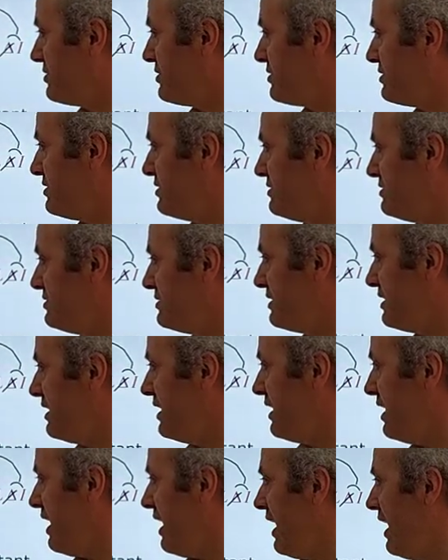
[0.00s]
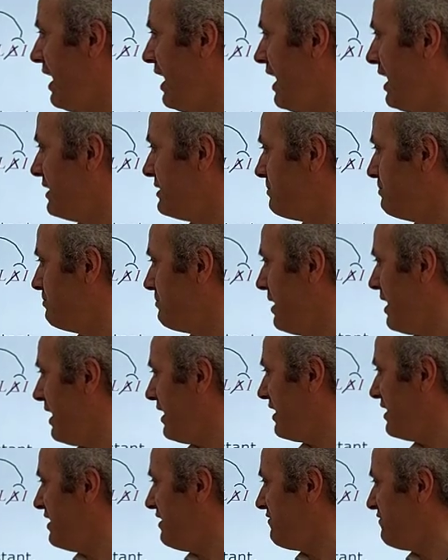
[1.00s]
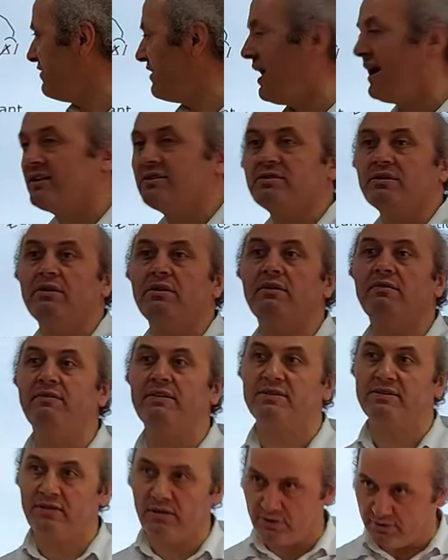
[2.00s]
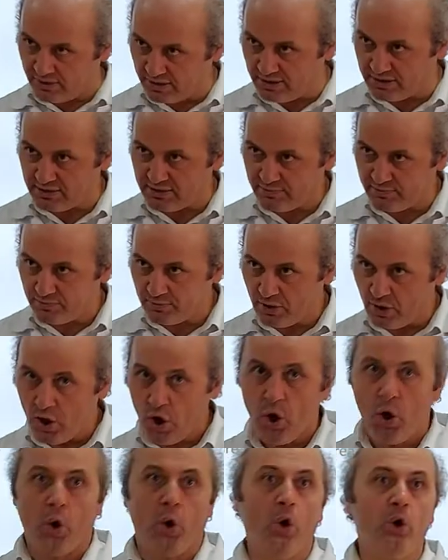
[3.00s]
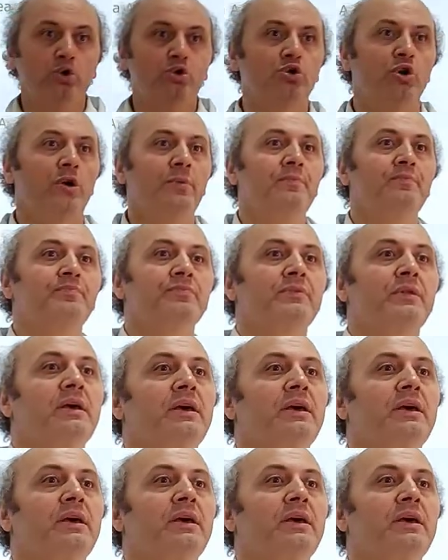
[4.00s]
current and magnetic flux of a solenoid. Also,